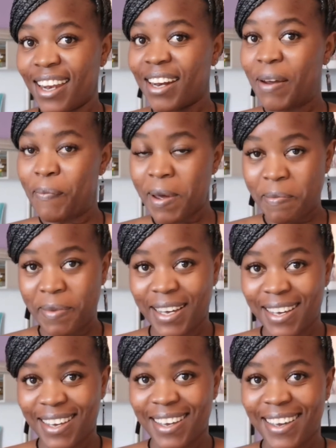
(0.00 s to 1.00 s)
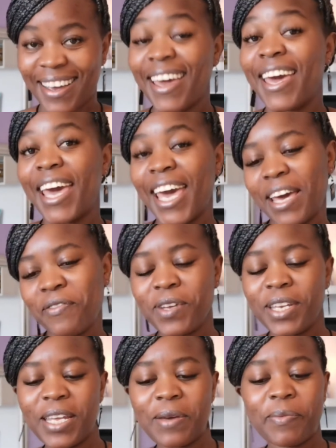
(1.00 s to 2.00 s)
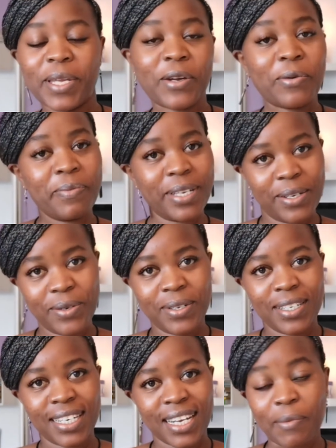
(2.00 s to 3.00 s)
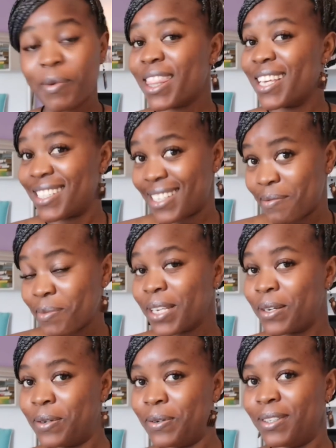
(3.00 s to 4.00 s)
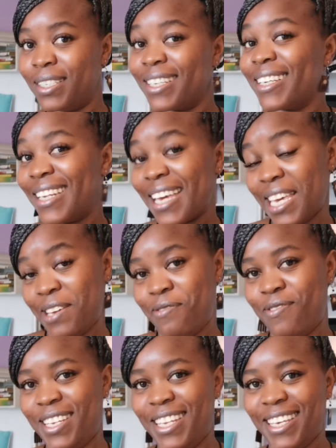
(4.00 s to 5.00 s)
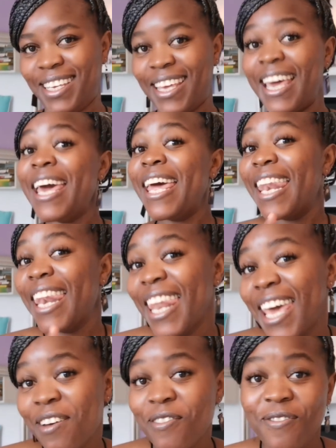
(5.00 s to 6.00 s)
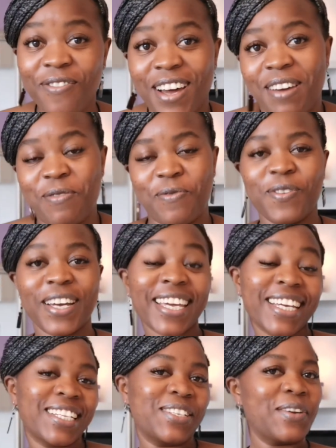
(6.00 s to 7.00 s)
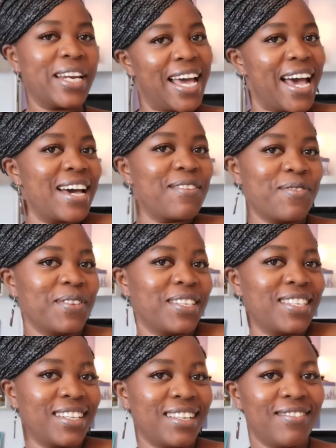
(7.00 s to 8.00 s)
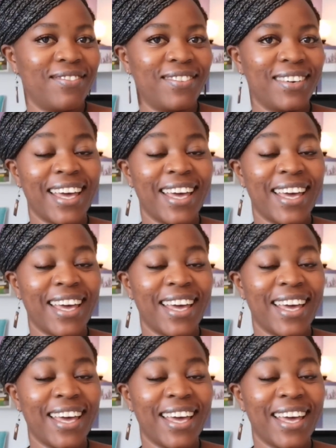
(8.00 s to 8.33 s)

Remember, every day may not be good, but there's something good in every day. Never forget to love yourself.